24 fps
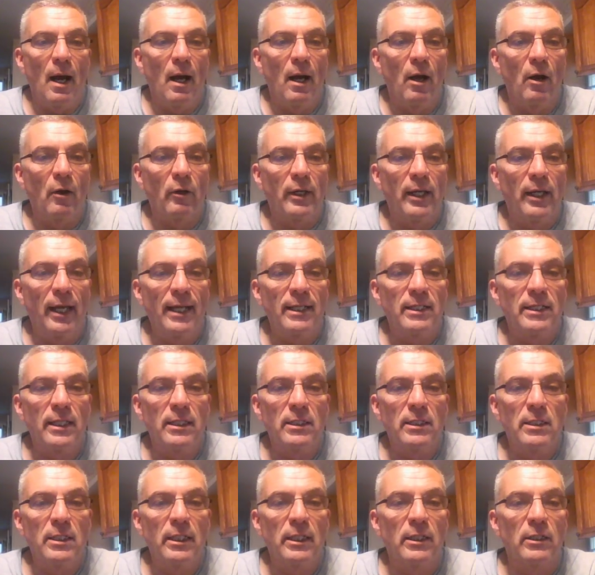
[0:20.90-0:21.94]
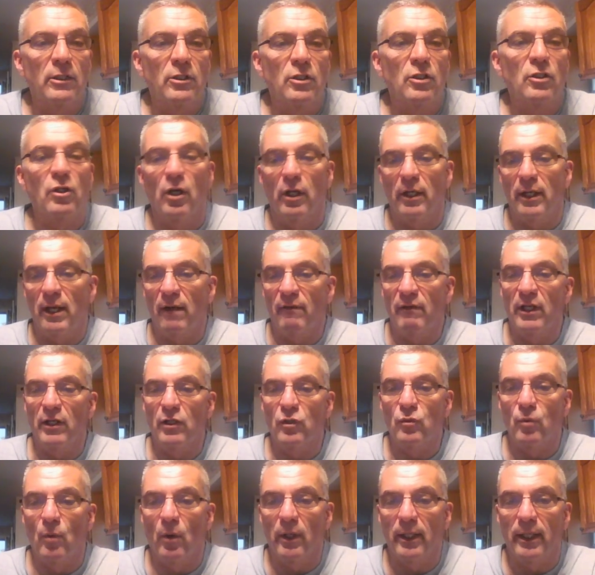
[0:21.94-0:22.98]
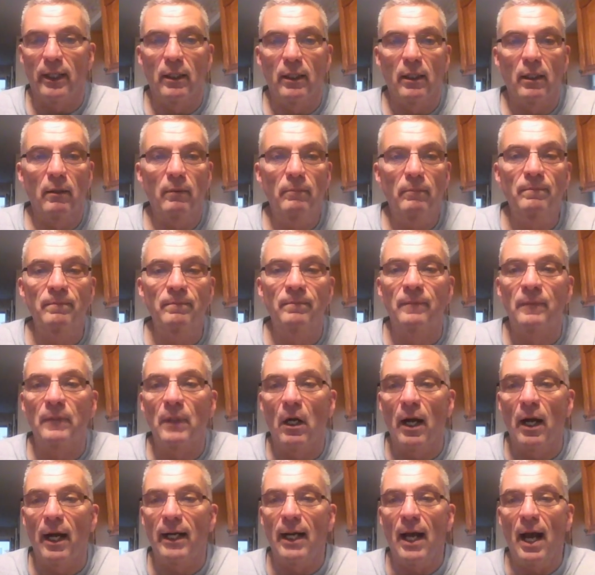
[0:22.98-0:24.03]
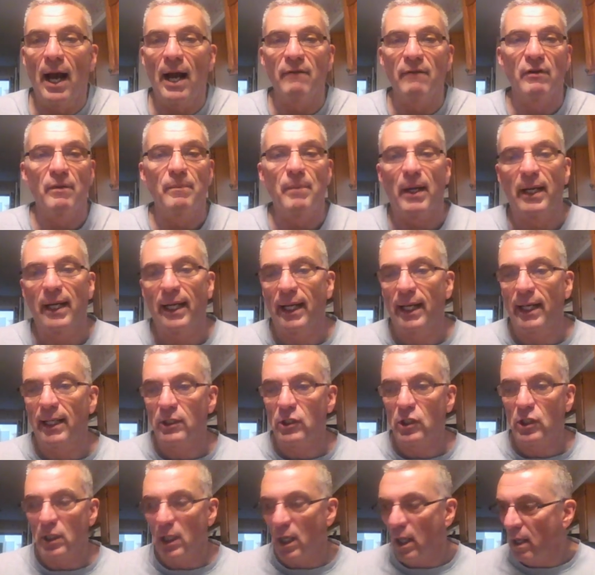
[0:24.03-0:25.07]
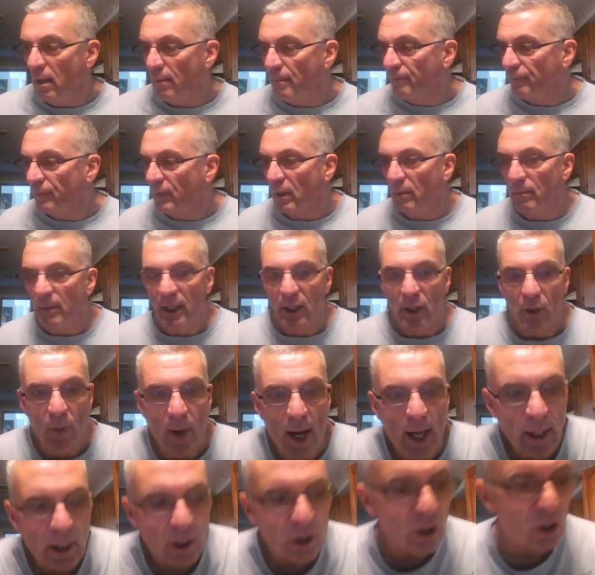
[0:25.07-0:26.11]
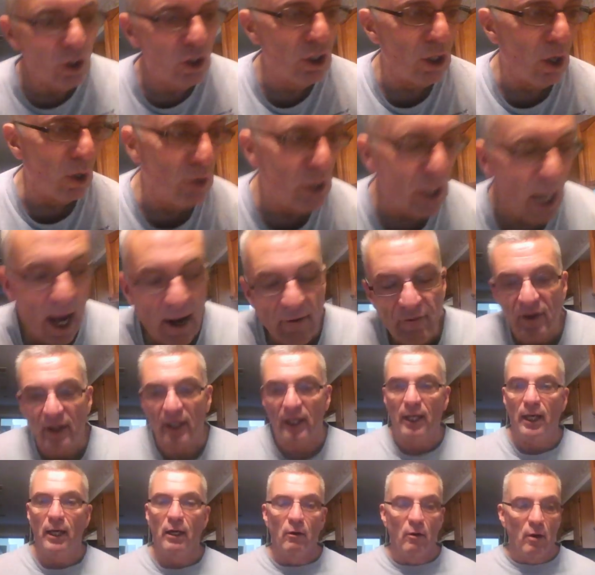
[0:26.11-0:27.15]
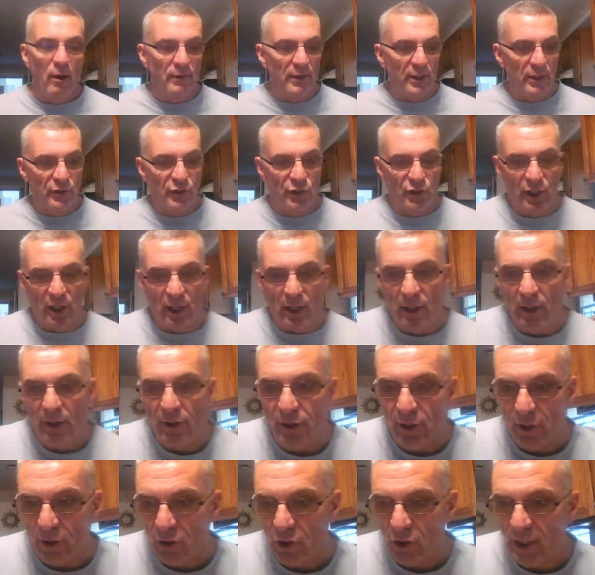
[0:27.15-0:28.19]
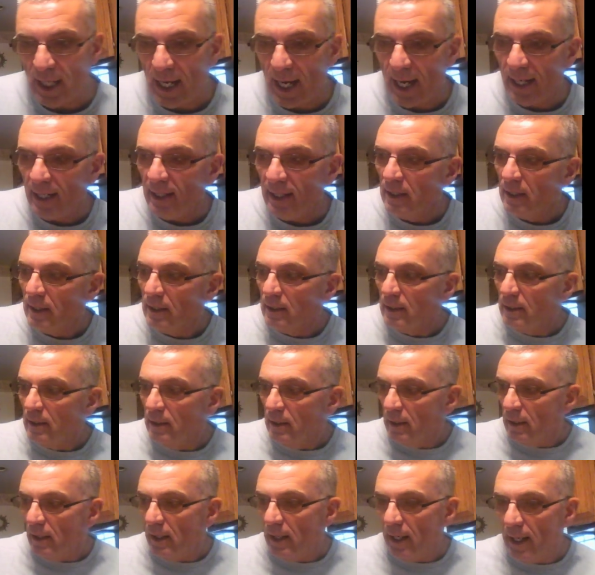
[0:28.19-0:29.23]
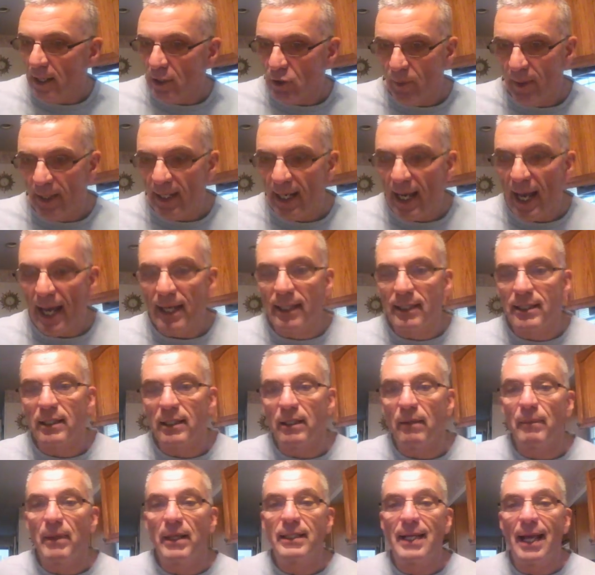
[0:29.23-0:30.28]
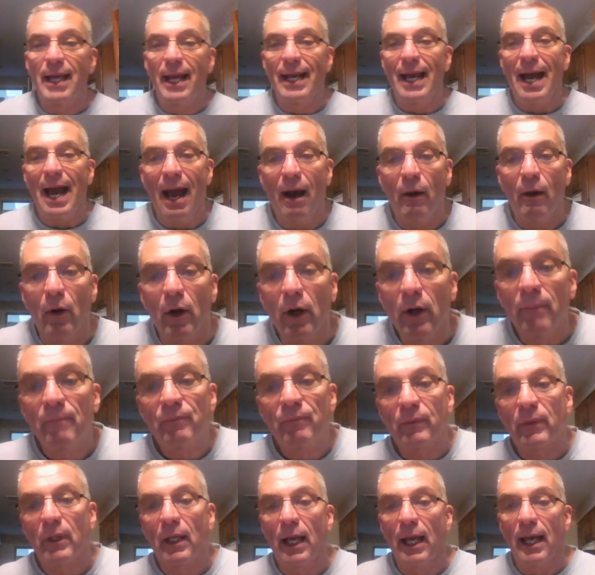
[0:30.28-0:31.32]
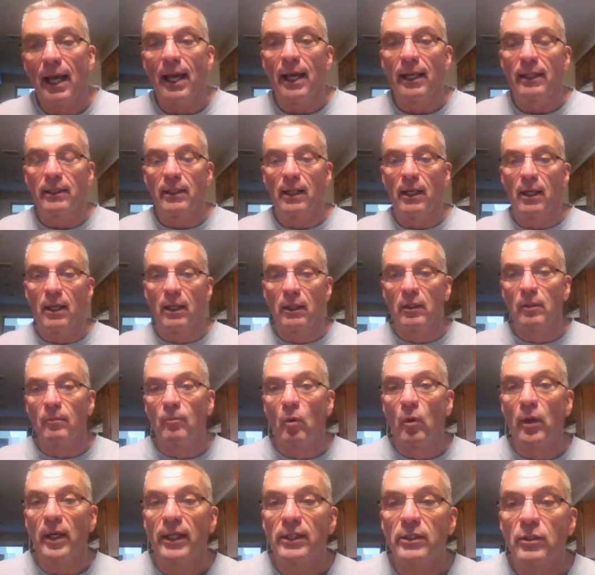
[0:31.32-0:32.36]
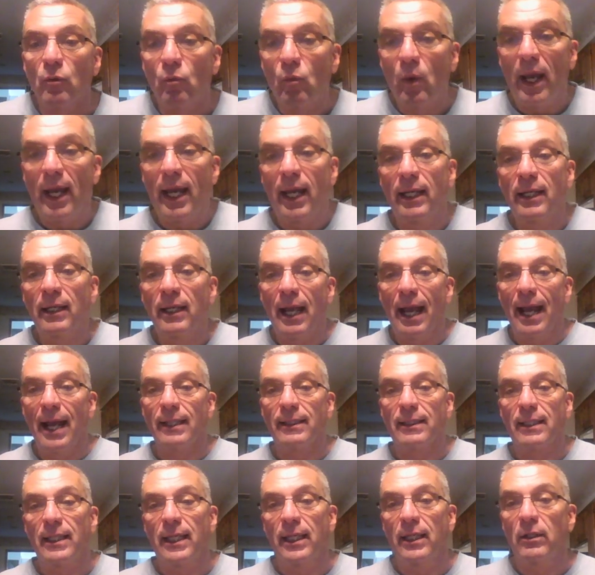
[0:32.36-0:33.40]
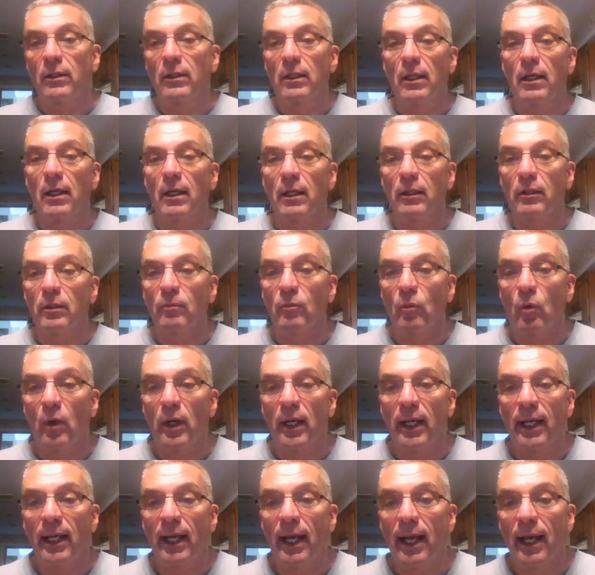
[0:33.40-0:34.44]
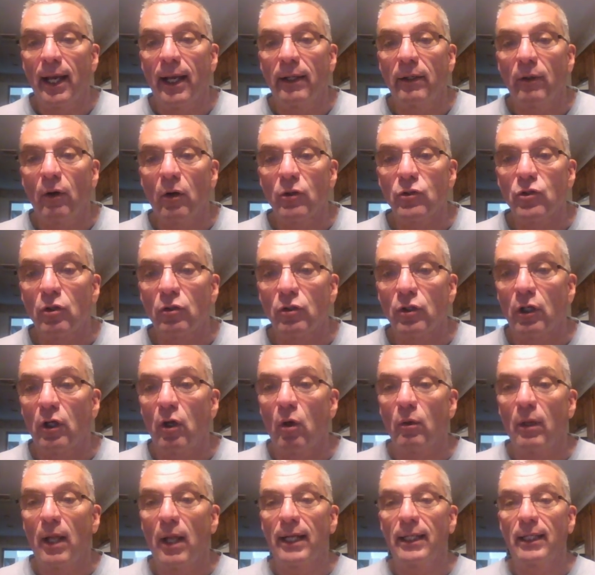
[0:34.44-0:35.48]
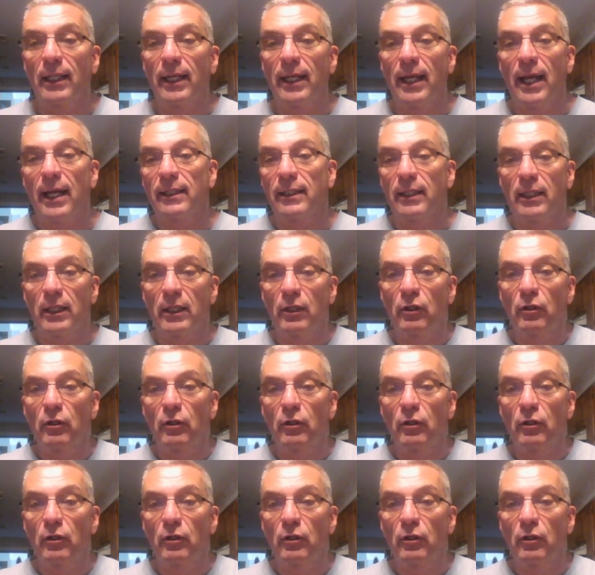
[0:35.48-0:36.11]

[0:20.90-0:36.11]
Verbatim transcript: Okay, testing is good. Everything's working. All right, hi everybody. It's um, meteorologist Joe Chaffee here on this uh, Thursday uh, as we head into the midday hour. And uh, good morning to Wayne, Anthony. Uh, good morning, and also to Go Lightly, Anthony.